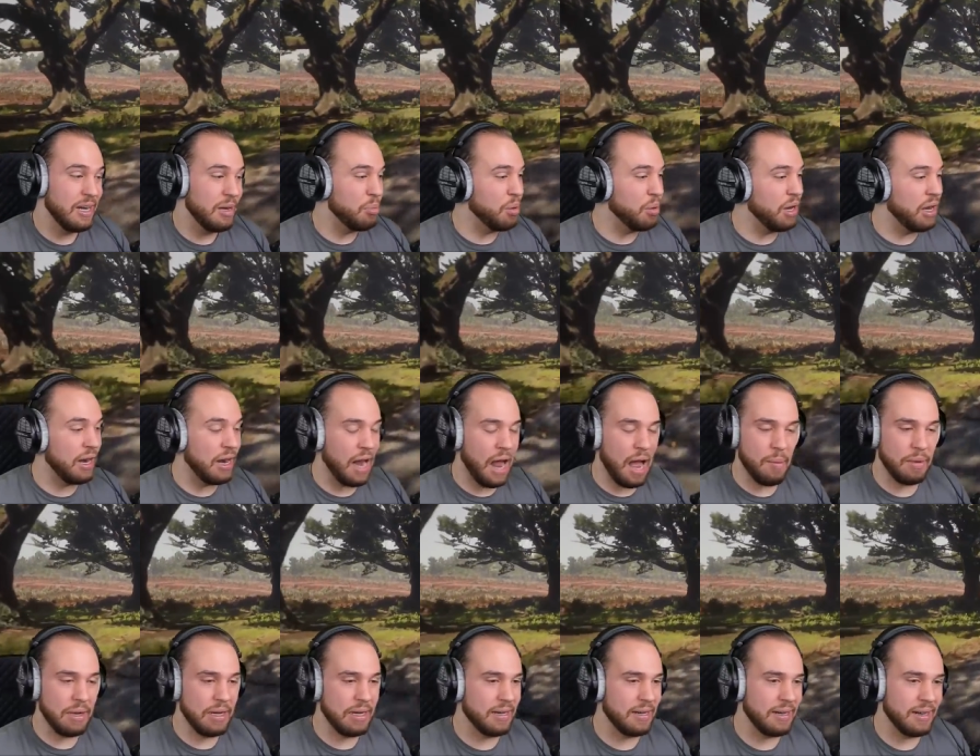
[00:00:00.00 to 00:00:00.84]
But I
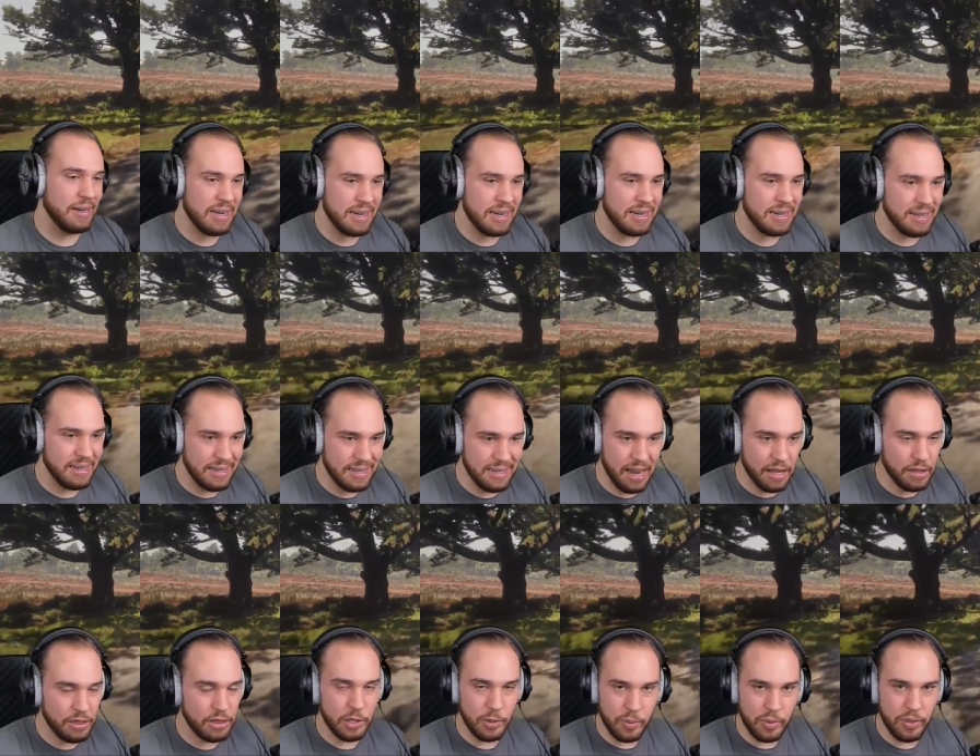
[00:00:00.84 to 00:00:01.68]
mean,
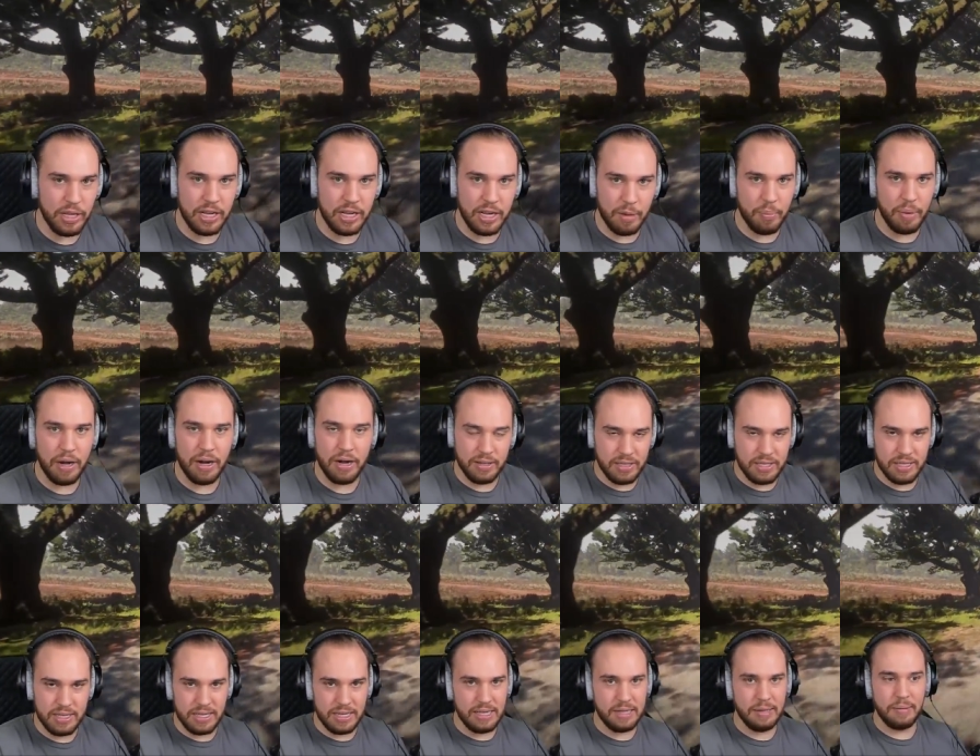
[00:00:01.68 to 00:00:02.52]
nothing really
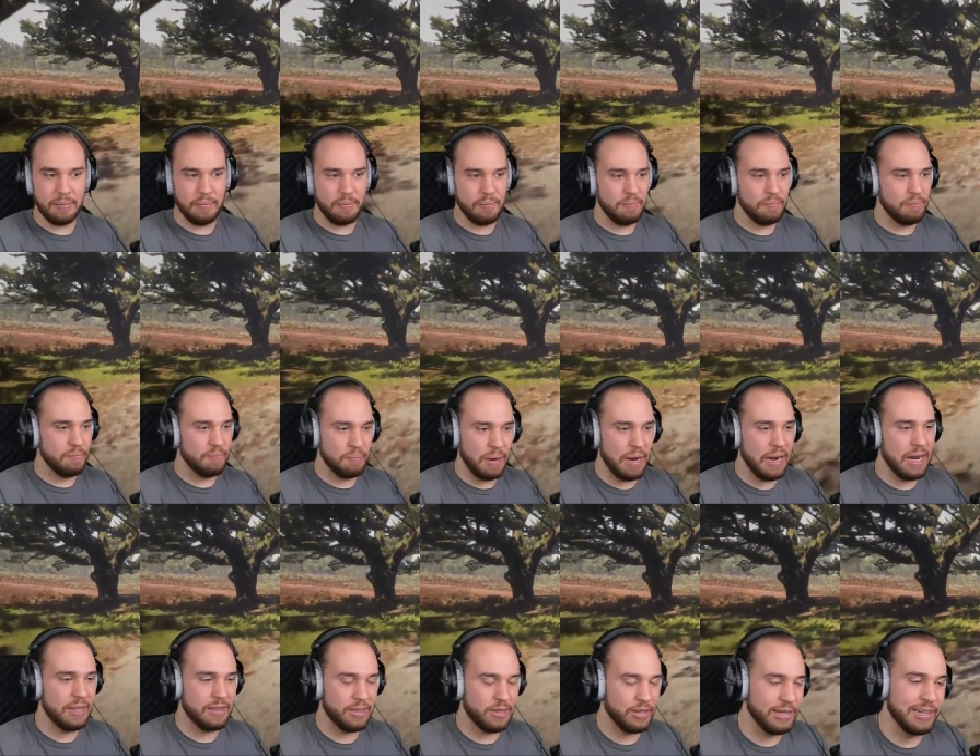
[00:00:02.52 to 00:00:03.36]
compares to the
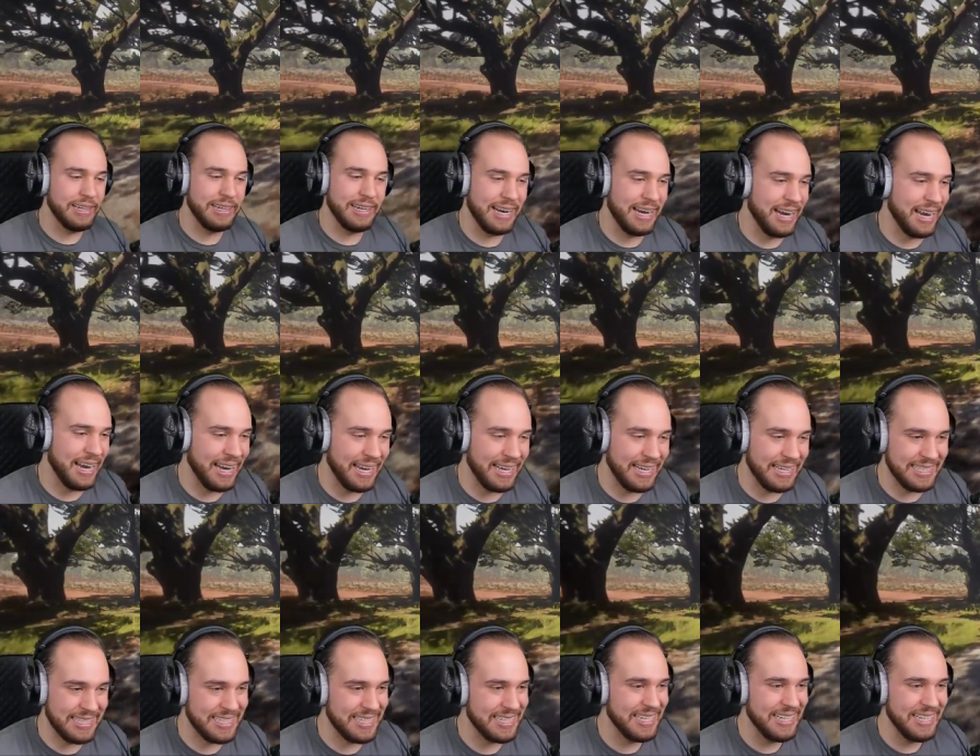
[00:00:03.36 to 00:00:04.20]
panther,
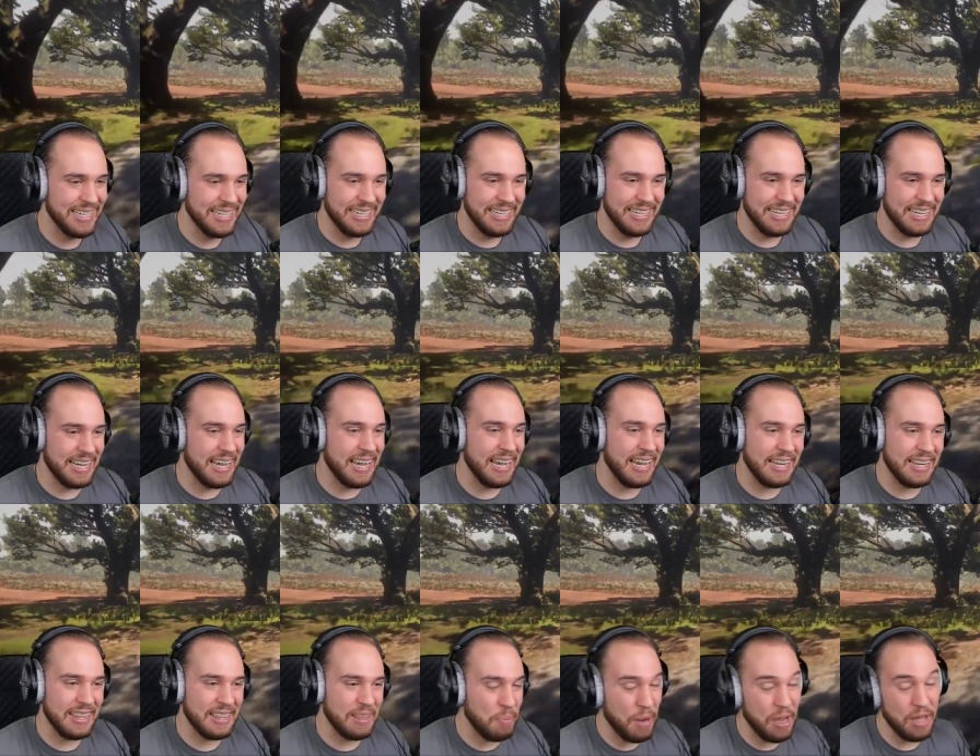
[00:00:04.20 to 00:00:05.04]
and
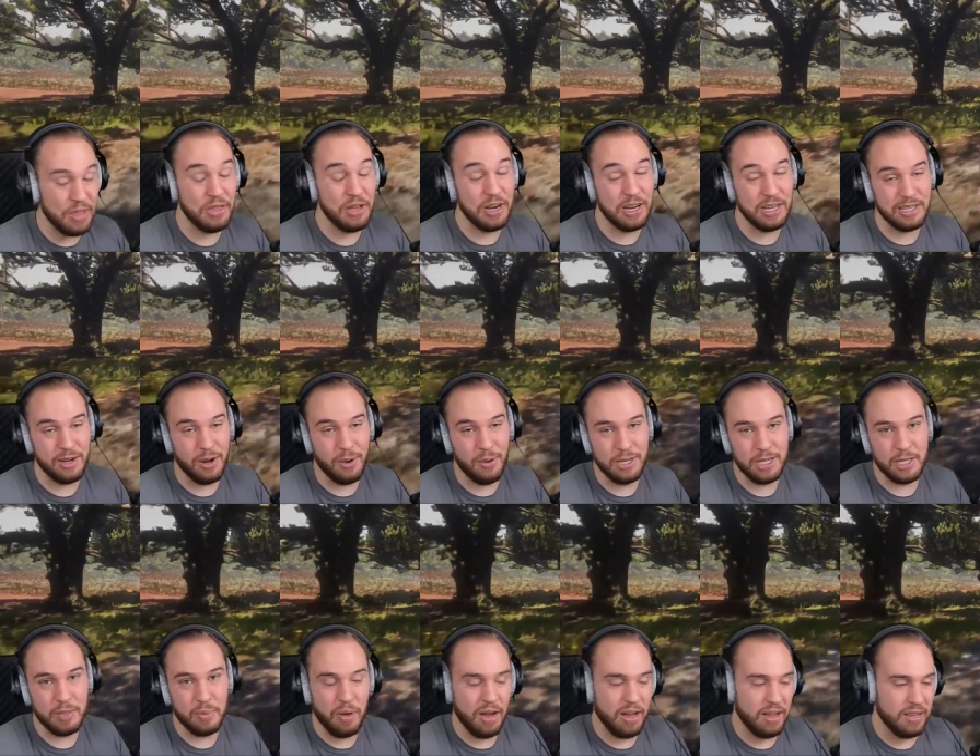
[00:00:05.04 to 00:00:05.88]
the panther doesn't
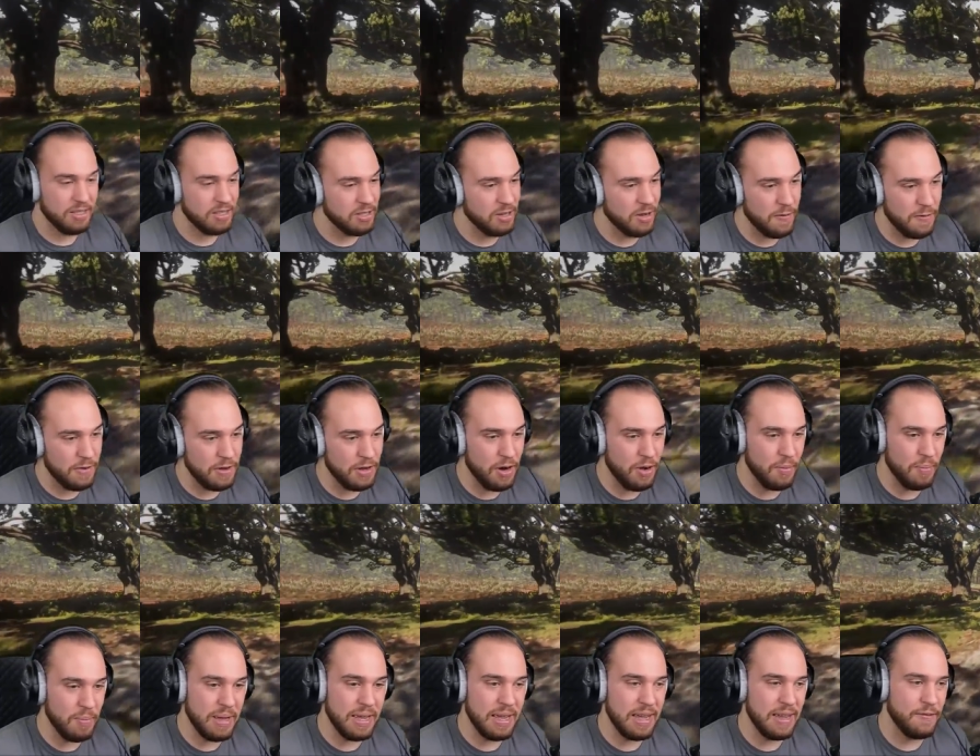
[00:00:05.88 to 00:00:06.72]
always spawn. So if you
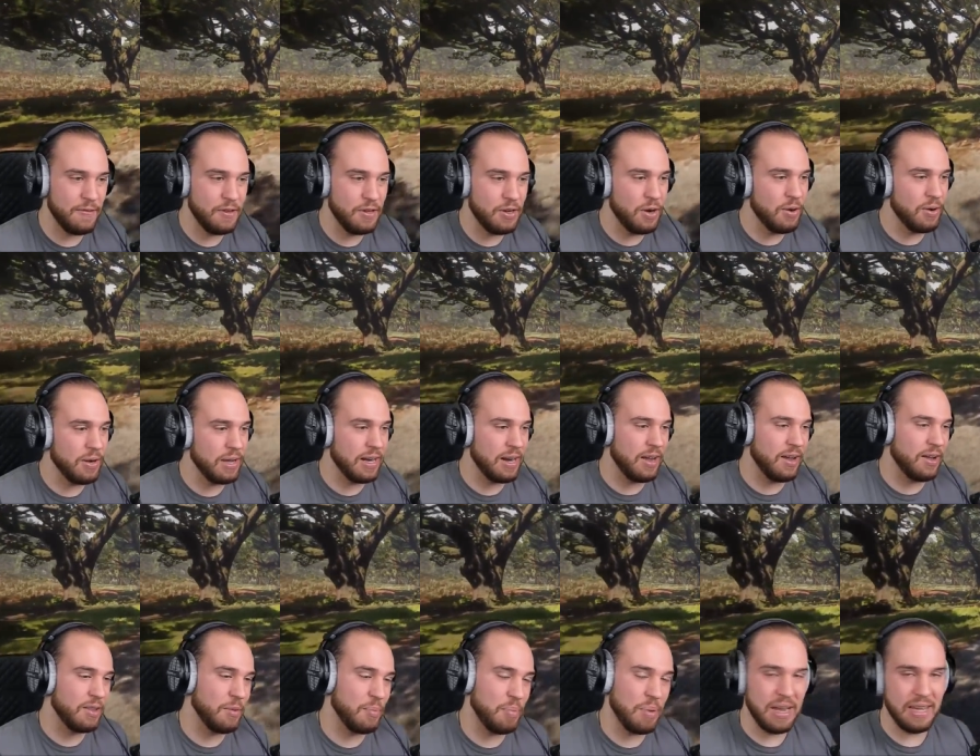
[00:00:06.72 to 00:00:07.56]
don't if you don't get
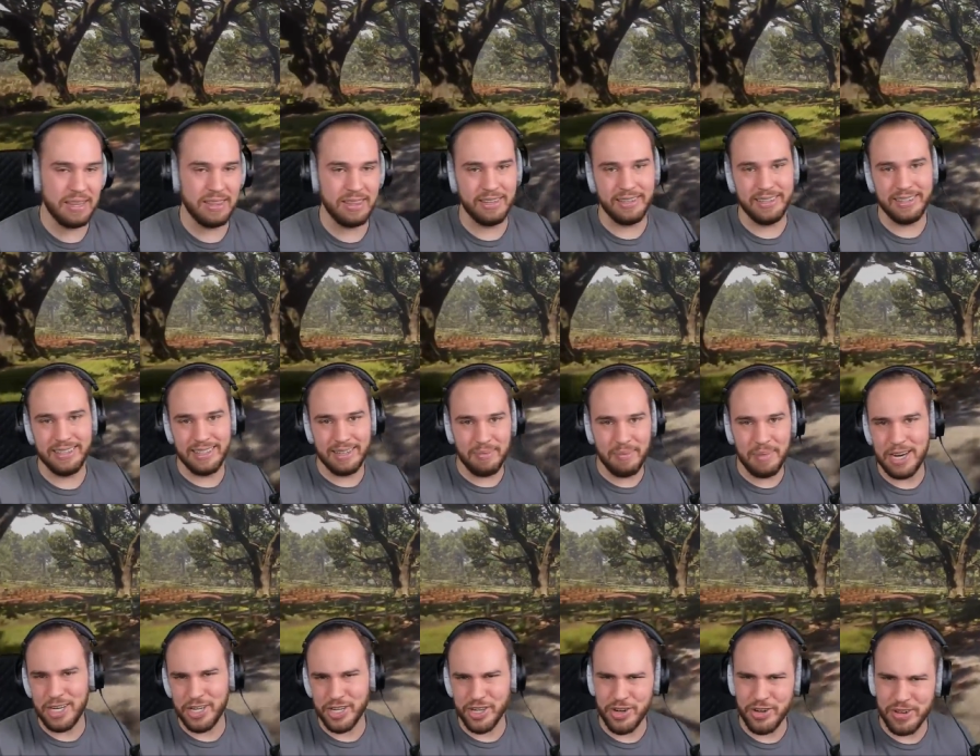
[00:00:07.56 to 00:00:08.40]
on the panther, then
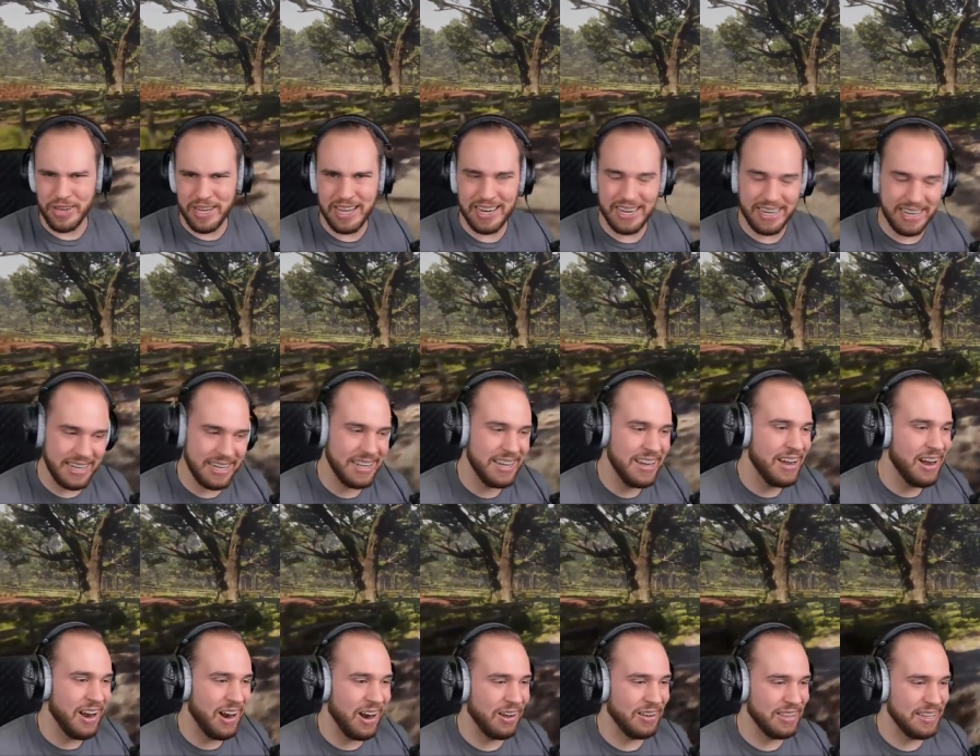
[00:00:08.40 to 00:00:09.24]
make sure you get in
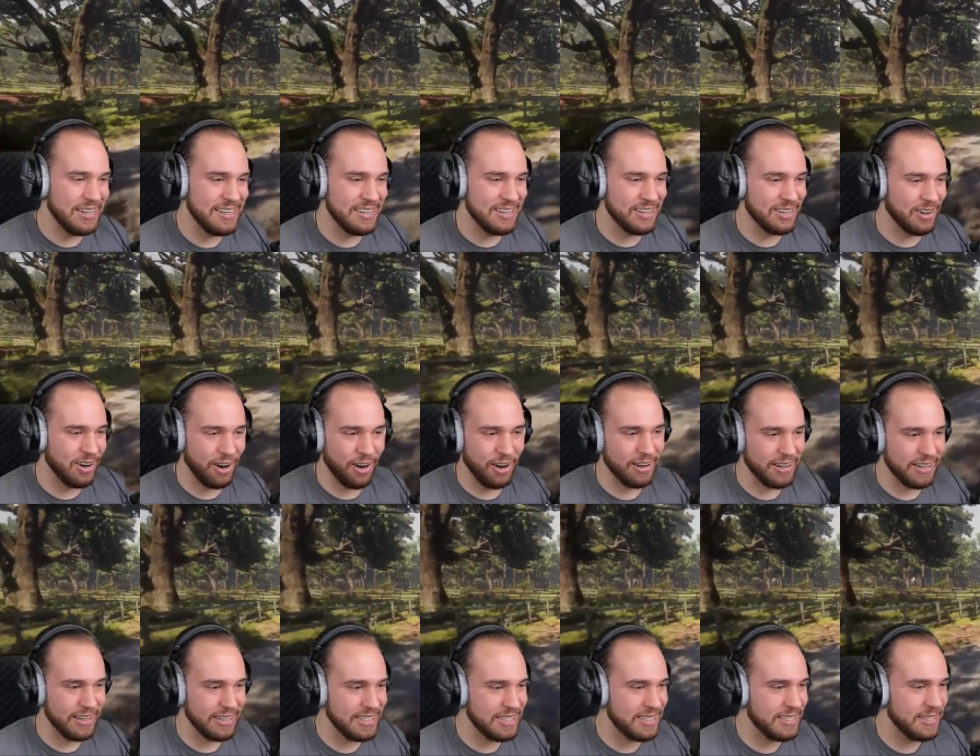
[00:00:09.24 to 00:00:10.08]
on the deer
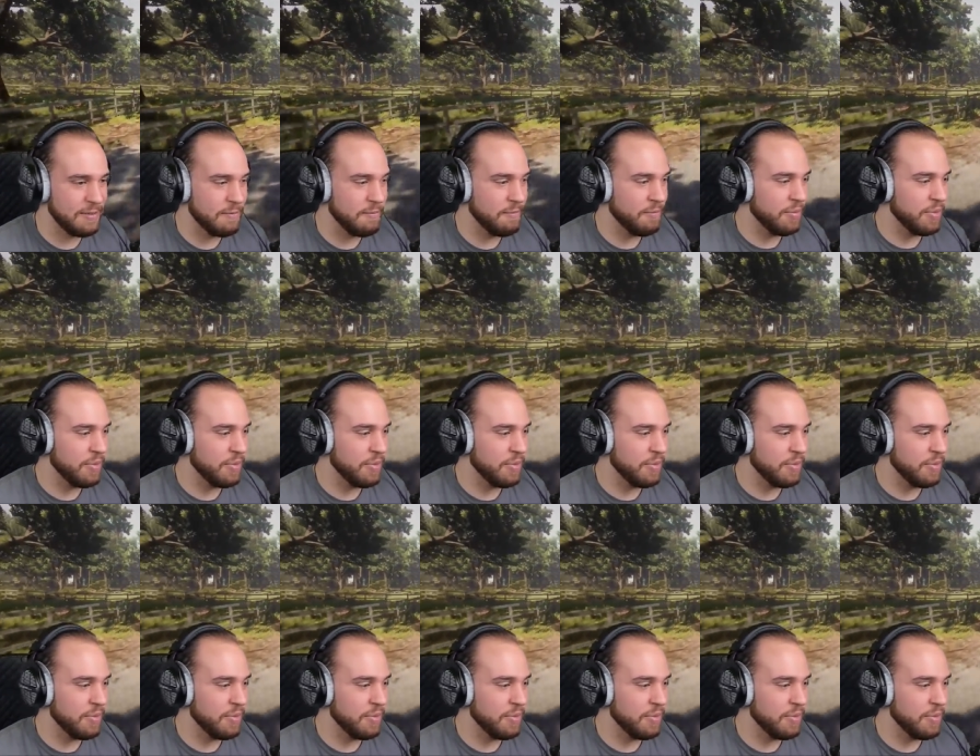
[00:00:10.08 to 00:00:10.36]
carcass.